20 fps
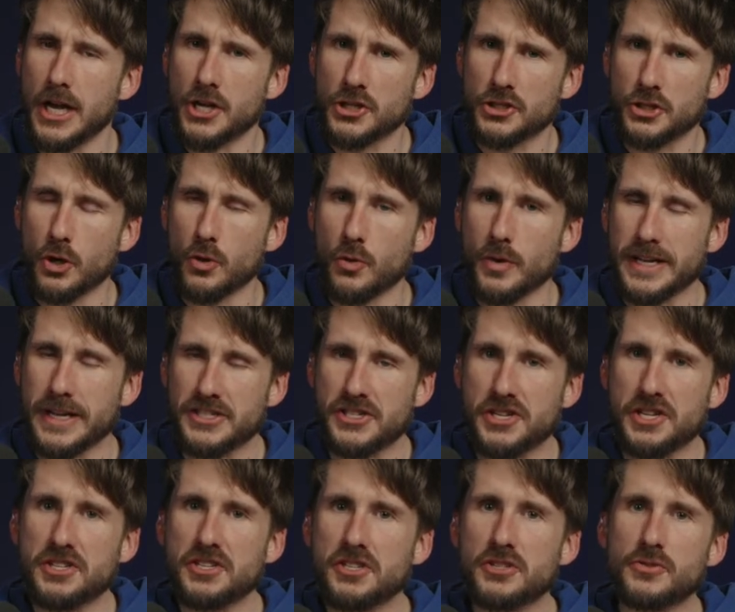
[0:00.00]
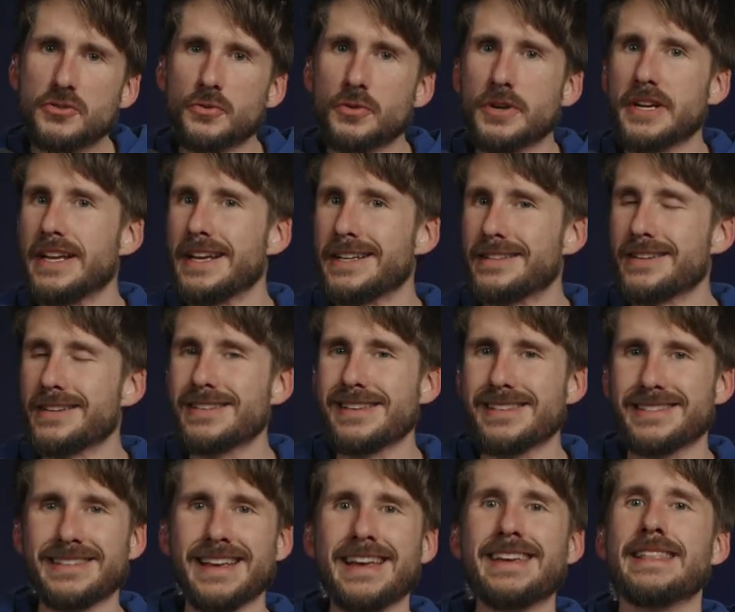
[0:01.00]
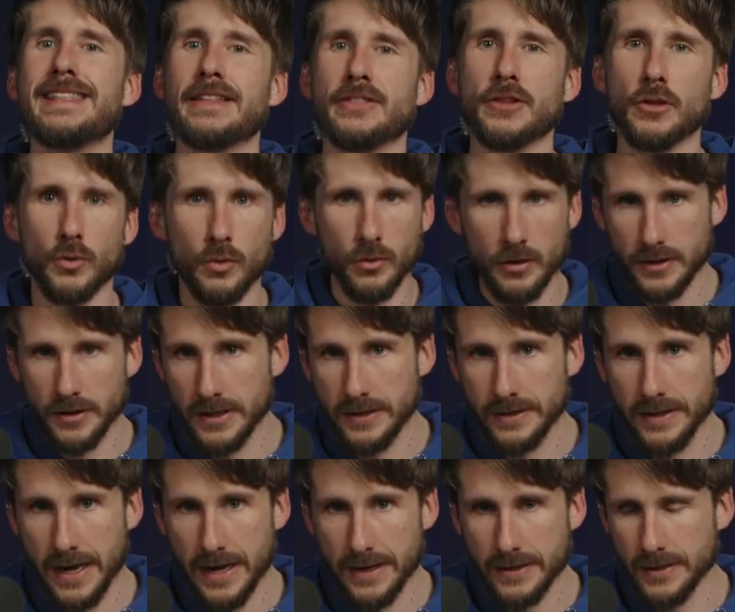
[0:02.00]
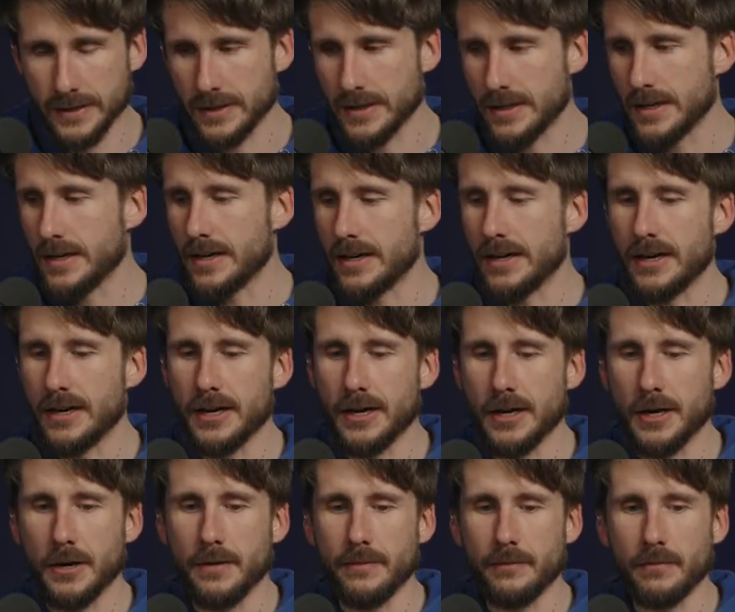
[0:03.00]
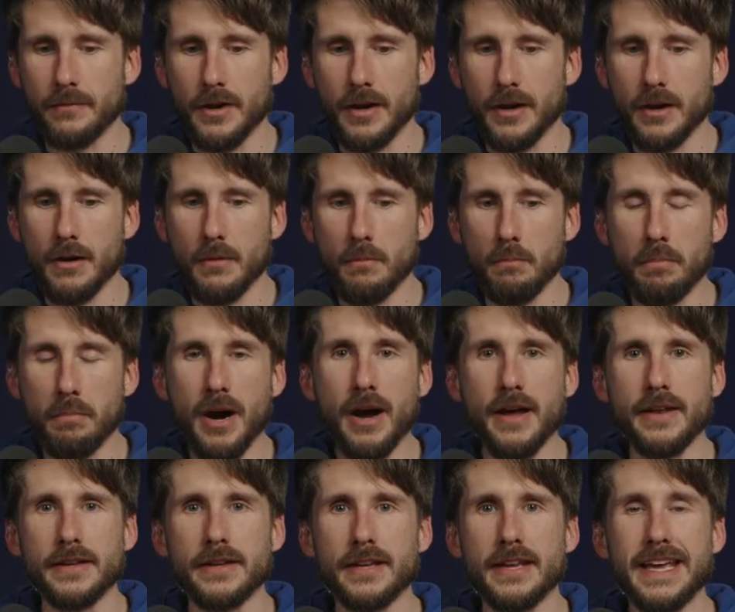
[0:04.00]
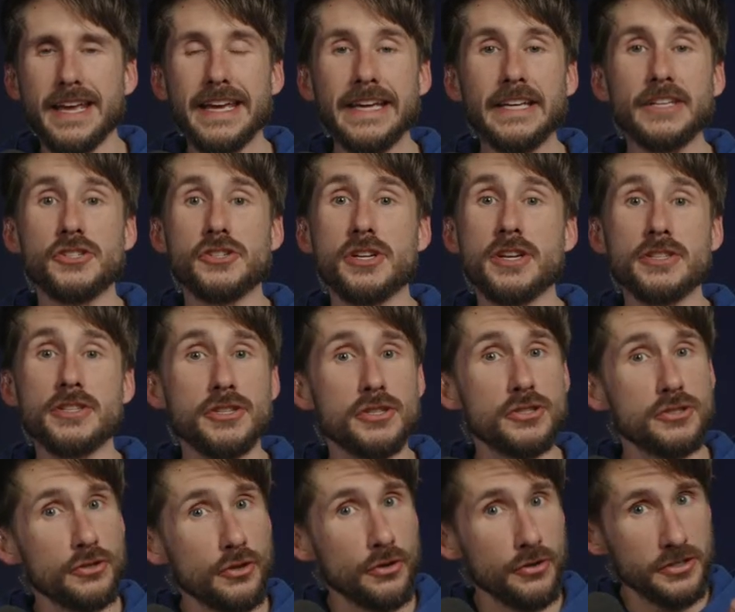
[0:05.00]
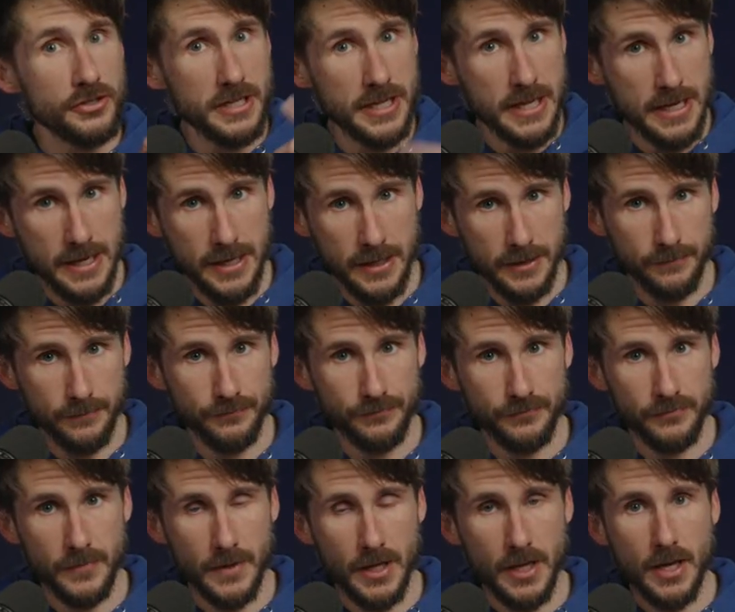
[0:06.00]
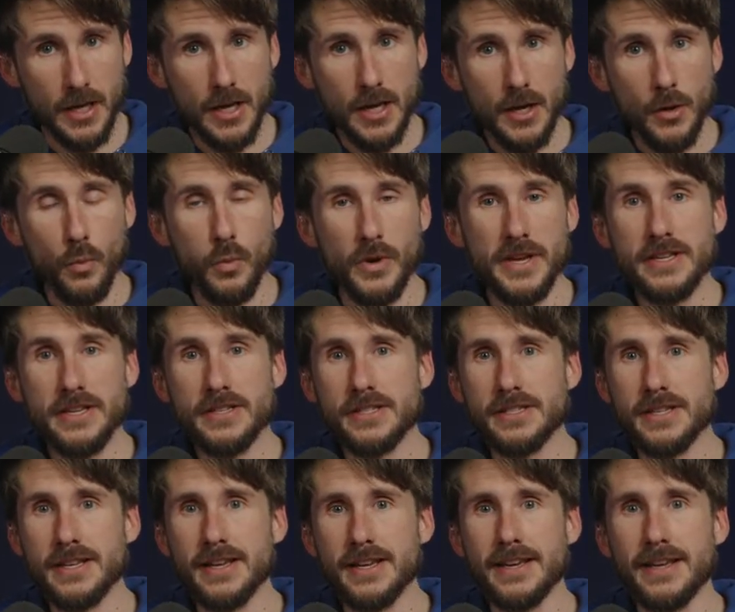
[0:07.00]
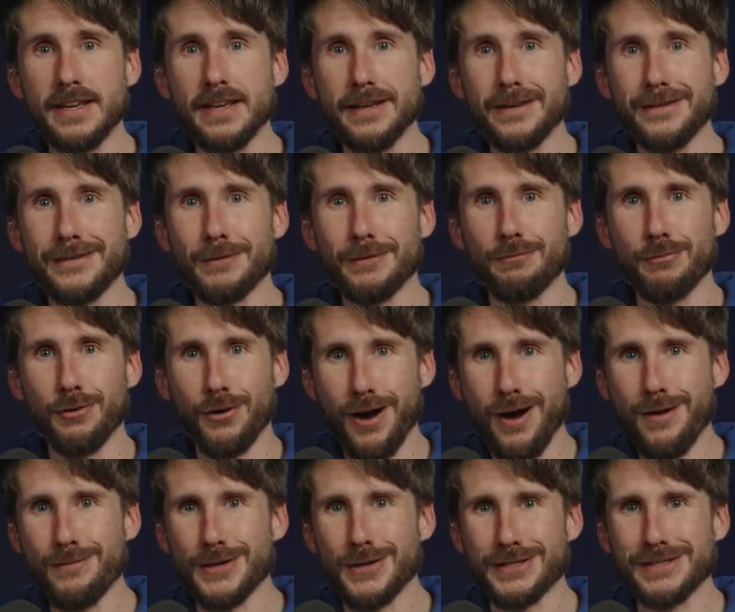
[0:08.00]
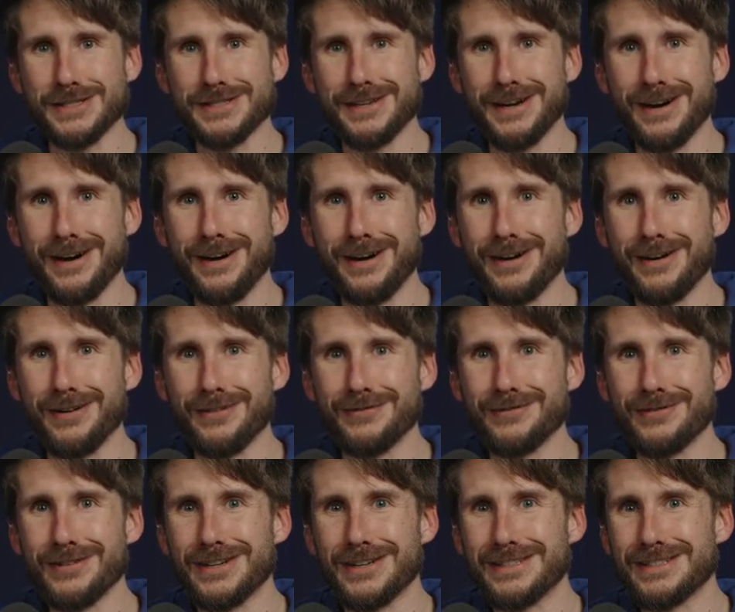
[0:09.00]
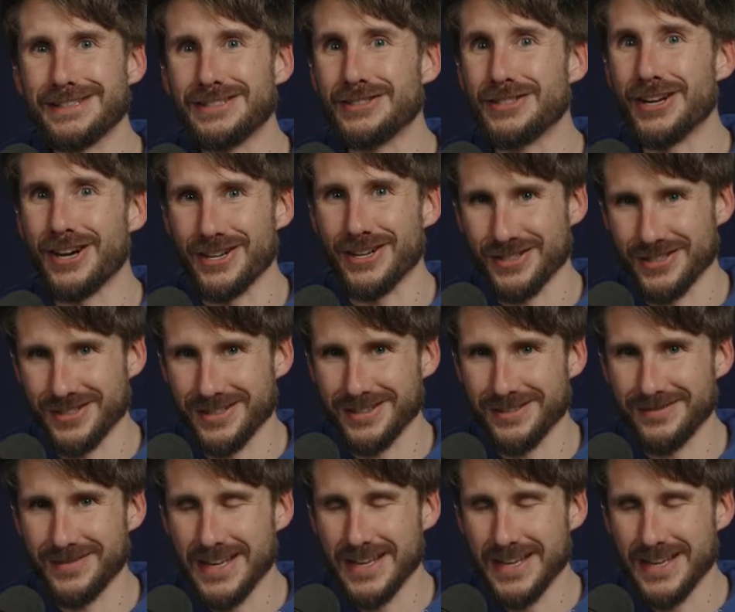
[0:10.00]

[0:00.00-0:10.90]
So in Genesis 3, it doesn't say that the Lord did that. Um, but in Genesis 13, we see the promise of dust.